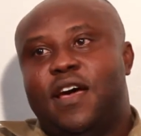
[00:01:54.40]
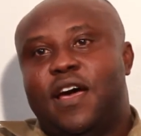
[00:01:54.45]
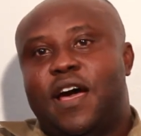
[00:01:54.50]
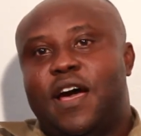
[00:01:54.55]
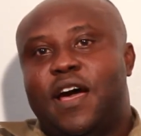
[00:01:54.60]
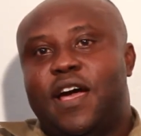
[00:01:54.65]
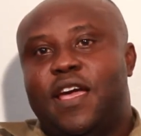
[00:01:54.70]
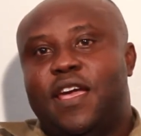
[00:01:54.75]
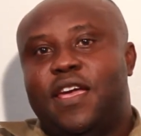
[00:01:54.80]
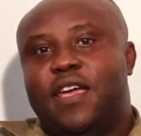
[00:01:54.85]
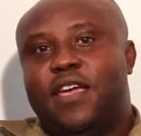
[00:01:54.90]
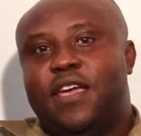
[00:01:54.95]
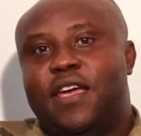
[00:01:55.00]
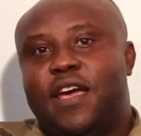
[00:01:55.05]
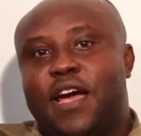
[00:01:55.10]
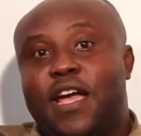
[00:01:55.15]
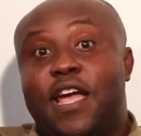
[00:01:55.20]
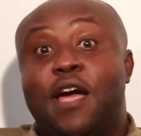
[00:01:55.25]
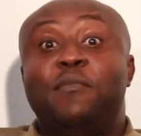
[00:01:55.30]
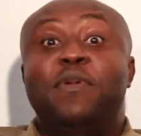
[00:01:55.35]
I
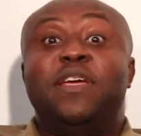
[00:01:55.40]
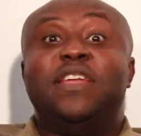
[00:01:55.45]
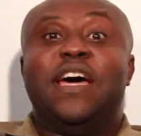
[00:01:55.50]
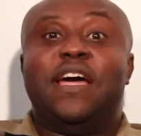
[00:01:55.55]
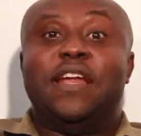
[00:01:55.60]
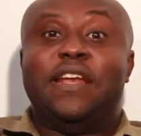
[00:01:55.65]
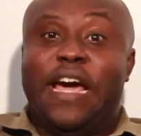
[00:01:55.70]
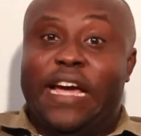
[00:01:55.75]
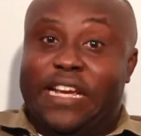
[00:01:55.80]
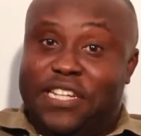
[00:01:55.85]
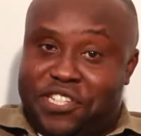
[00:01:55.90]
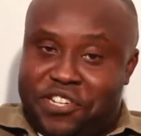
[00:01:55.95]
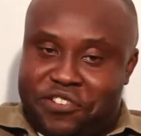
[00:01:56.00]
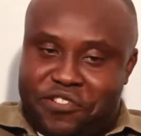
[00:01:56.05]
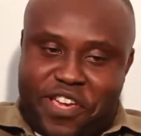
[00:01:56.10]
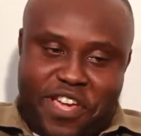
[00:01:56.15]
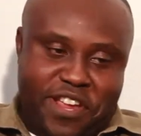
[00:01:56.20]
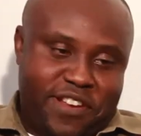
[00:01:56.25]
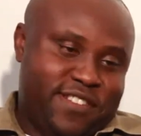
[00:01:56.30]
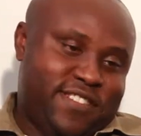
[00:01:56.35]
am a
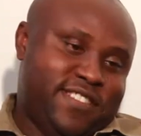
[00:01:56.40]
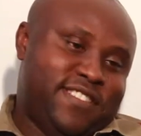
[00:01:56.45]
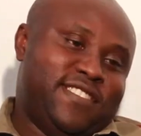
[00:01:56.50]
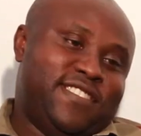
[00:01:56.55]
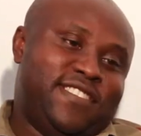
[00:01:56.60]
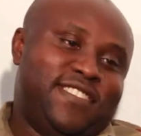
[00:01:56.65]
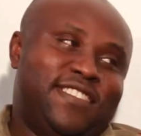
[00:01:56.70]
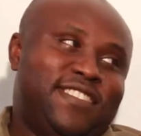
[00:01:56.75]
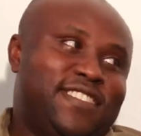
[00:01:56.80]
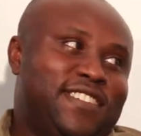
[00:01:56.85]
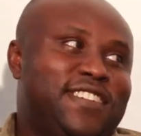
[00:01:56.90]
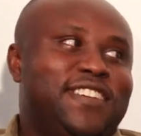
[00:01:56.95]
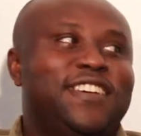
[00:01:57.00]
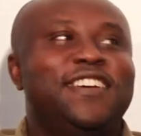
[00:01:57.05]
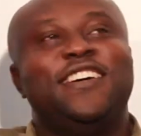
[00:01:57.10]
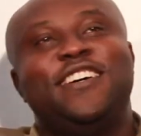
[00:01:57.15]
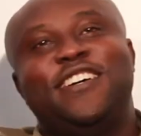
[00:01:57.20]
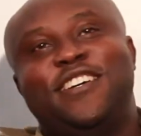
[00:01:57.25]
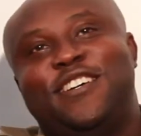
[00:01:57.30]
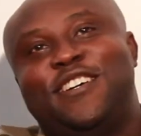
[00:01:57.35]
Nigerian,
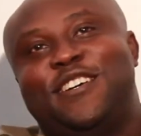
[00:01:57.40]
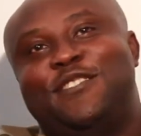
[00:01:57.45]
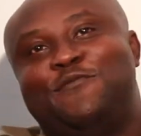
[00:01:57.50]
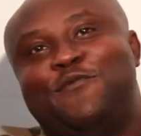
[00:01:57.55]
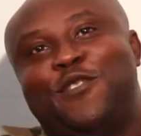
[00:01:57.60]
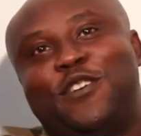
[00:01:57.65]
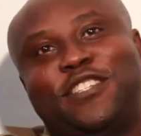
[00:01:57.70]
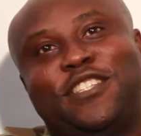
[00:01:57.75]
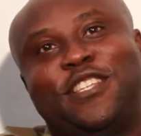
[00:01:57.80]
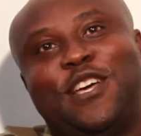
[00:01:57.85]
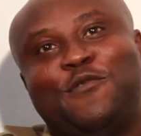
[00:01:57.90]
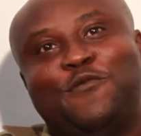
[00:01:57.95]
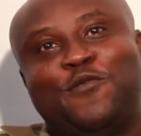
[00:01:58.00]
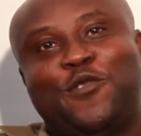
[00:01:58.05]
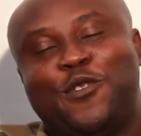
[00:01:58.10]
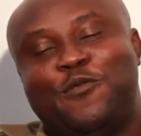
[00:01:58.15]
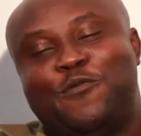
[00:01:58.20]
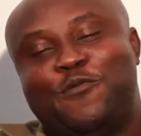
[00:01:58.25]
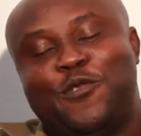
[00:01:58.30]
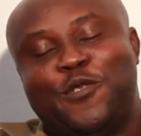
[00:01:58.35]
first and
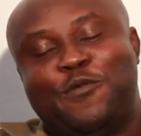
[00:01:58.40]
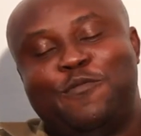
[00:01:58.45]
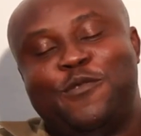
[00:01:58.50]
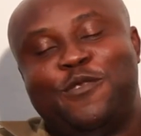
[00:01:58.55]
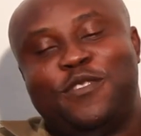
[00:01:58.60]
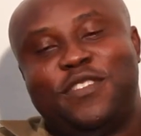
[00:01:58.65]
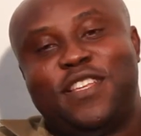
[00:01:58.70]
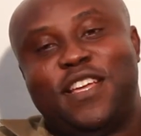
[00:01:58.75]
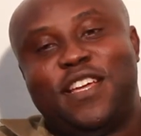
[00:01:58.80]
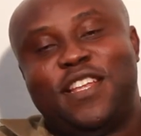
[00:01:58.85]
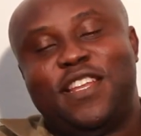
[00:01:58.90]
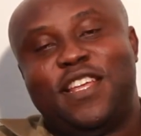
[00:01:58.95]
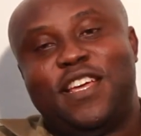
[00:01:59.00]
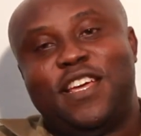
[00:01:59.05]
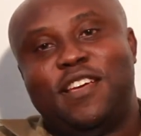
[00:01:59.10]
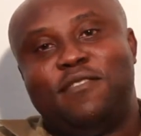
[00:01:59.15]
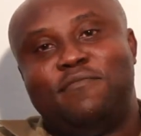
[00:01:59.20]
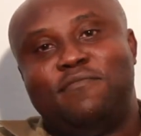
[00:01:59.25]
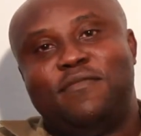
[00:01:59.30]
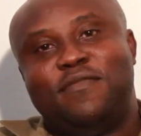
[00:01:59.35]
foremost,
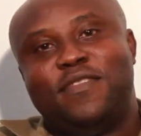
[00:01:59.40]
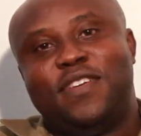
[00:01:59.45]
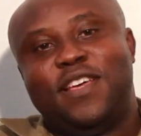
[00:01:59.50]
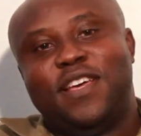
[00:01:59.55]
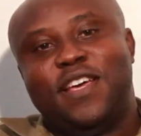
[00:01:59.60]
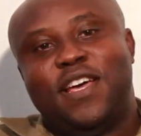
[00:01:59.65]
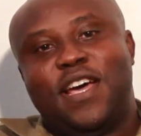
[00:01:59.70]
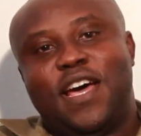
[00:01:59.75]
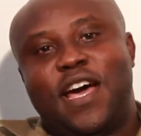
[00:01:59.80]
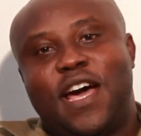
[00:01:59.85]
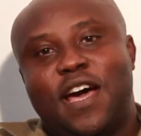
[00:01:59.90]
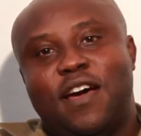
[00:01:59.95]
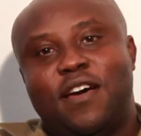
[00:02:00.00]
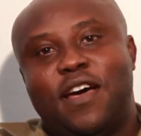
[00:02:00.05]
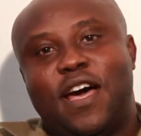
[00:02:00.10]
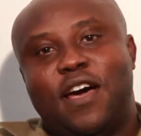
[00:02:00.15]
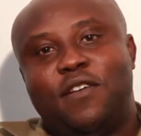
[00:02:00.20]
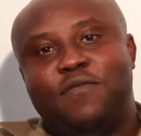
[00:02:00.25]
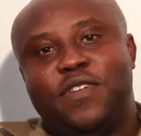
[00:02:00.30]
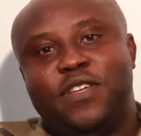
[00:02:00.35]
and
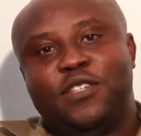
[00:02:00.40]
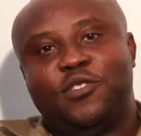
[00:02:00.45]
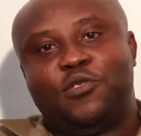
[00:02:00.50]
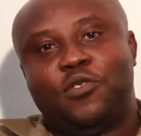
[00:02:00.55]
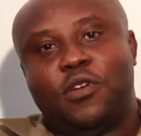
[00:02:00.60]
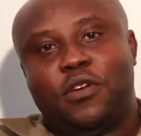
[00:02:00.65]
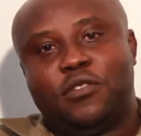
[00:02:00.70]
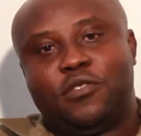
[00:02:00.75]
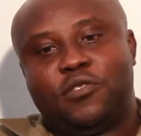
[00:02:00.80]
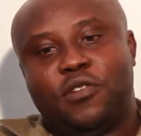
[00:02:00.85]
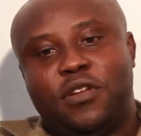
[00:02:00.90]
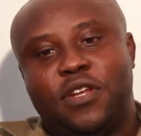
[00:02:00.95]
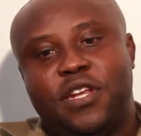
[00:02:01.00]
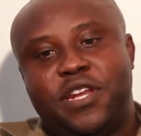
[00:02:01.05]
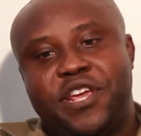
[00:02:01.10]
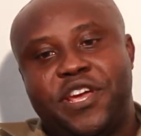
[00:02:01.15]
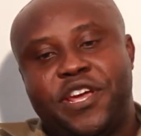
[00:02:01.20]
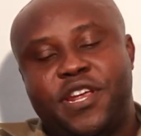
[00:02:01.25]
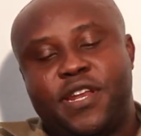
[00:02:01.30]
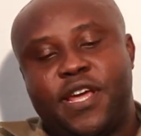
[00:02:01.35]
I've been studied
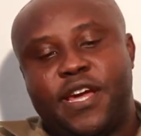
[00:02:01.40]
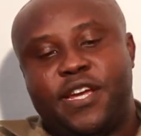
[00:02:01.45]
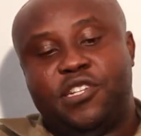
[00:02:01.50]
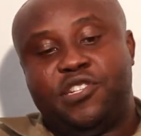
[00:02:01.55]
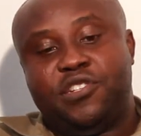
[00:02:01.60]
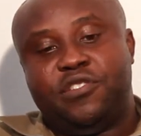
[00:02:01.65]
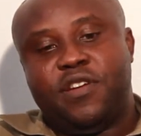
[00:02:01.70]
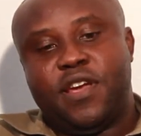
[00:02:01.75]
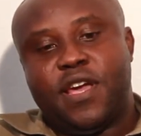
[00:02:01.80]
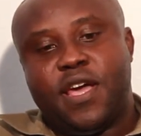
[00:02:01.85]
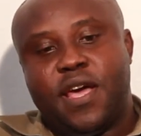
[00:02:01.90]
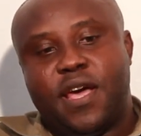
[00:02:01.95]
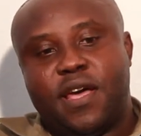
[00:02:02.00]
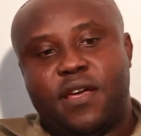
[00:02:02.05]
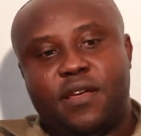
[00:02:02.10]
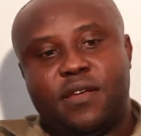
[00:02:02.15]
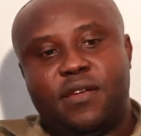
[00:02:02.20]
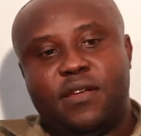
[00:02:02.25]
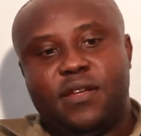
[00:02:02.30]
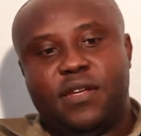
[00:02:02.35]
here in
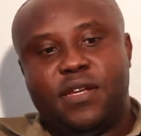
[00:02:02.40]
Nigeria,